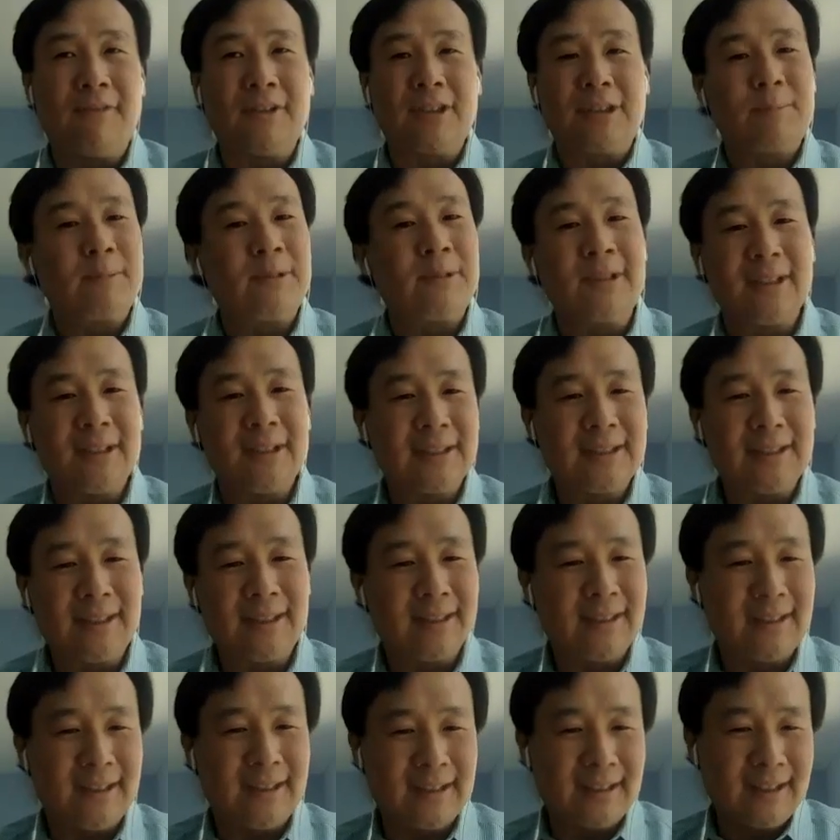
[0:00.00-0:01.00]
experience and
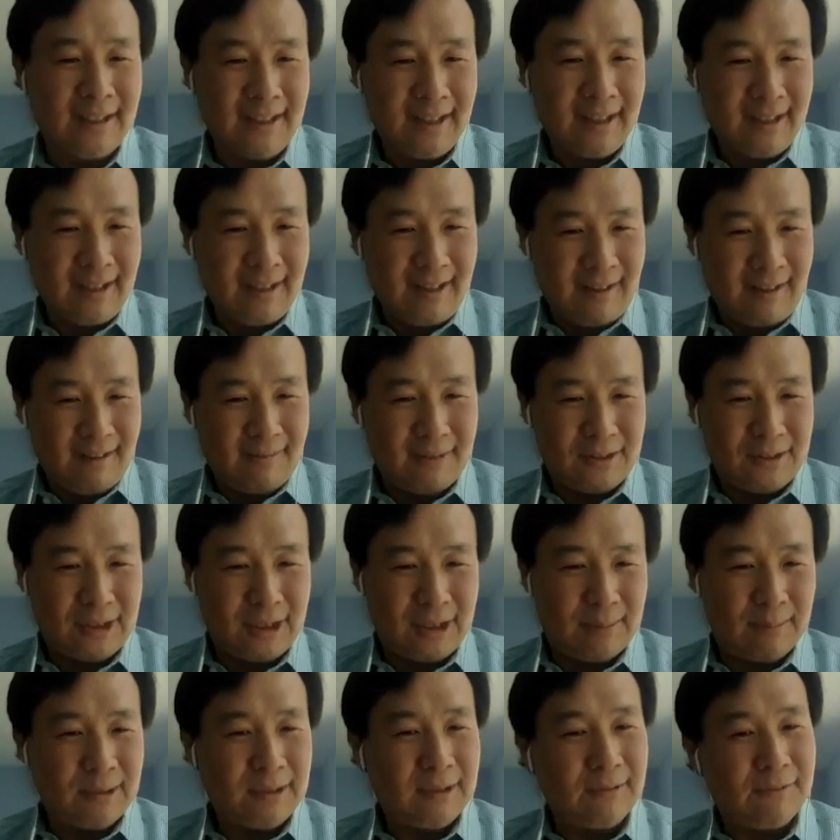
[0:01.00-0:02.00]
like was
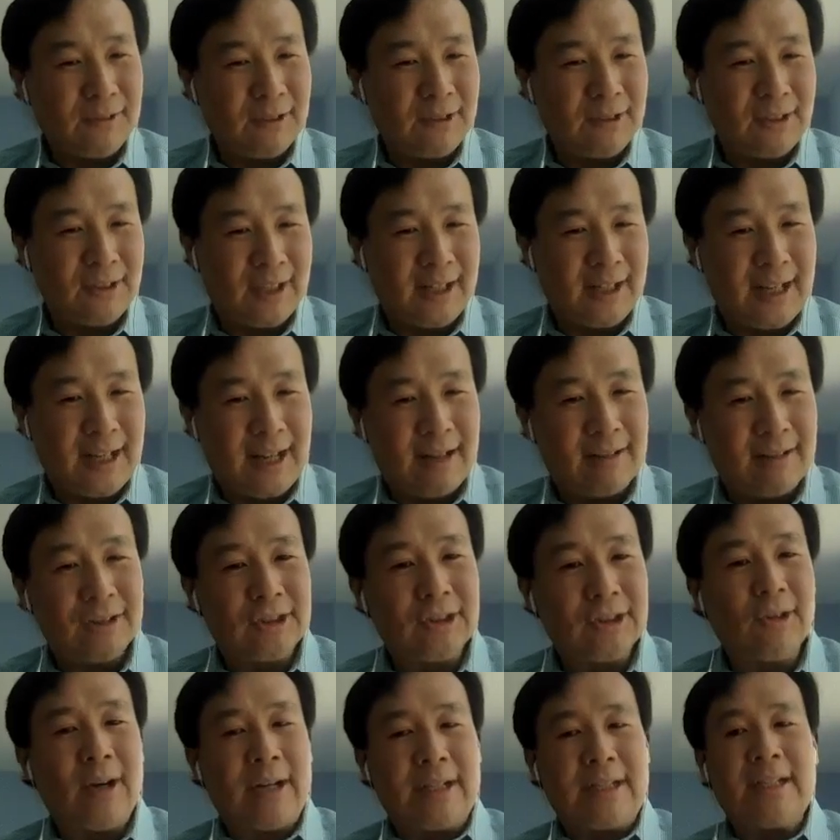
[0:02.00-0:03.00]
able to figure that out.
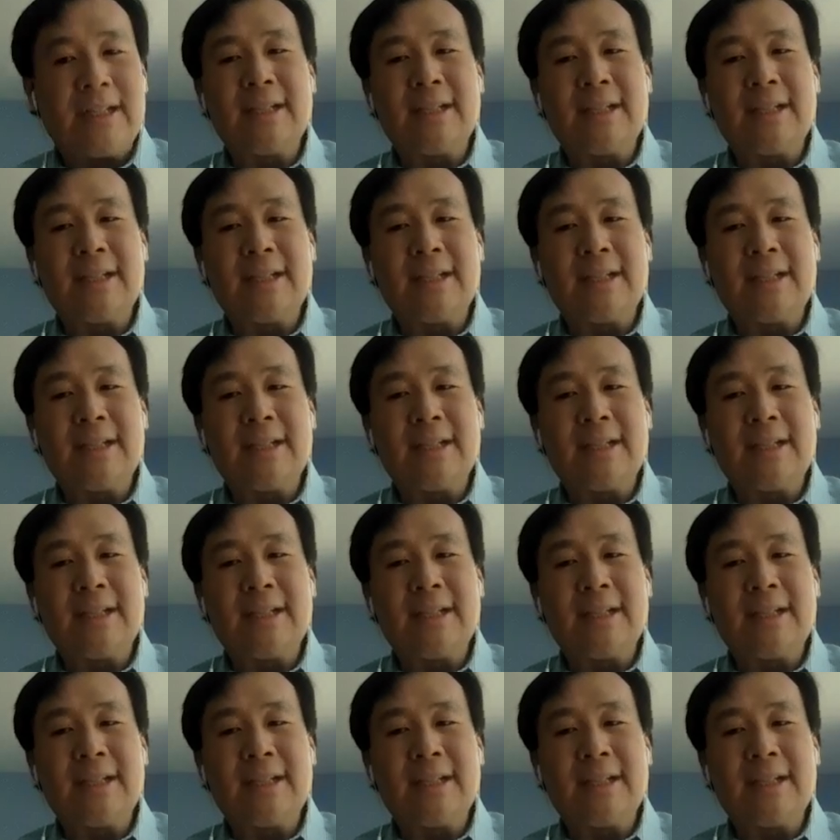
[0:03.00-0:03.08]
So I